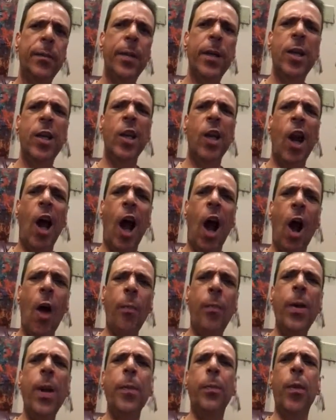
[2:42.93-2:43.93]
But you know,
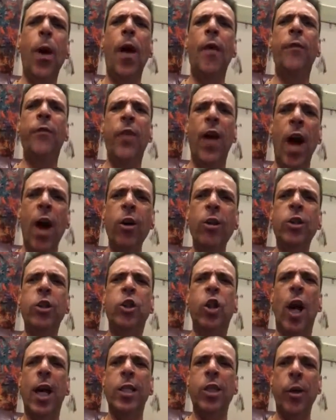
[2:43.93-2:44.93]
people are very
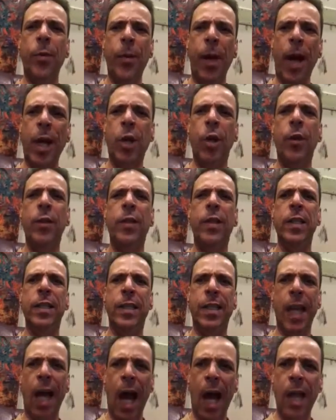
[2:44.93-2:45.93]
judgmental
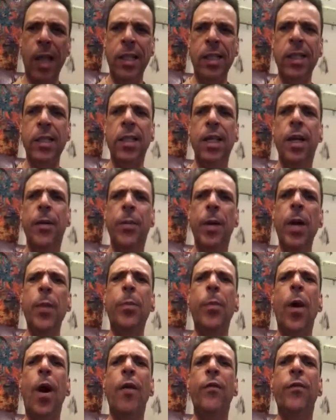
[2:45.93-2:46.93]
these days.
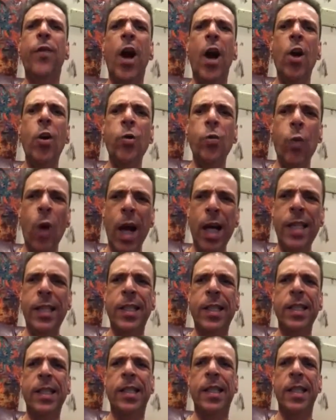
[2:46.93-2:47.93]
People are very
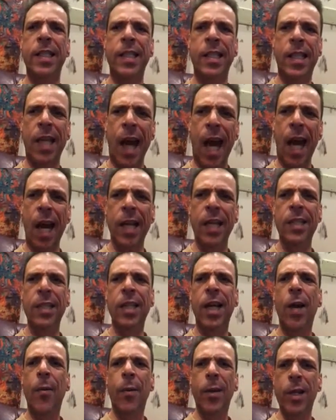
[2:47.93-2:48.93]
racist these days.
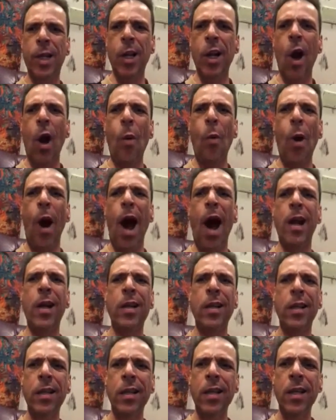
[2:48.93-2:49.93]
But you know
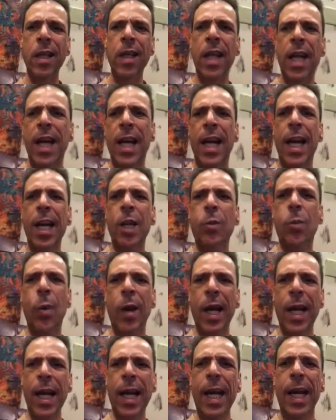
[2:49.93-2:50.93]
what? It is
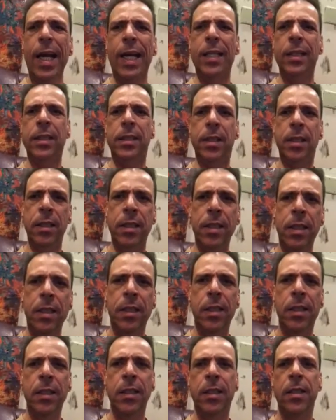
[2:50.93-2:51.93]
what it is.
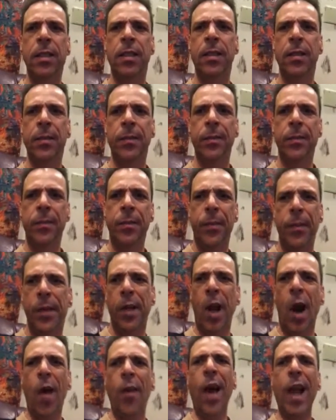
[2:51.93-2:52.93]

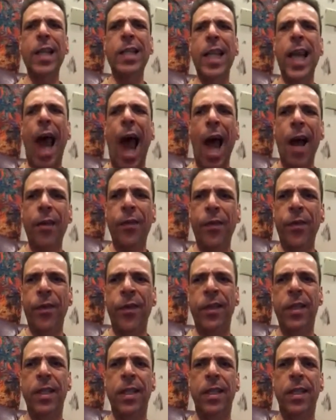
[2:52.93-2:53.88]
You know, that's life.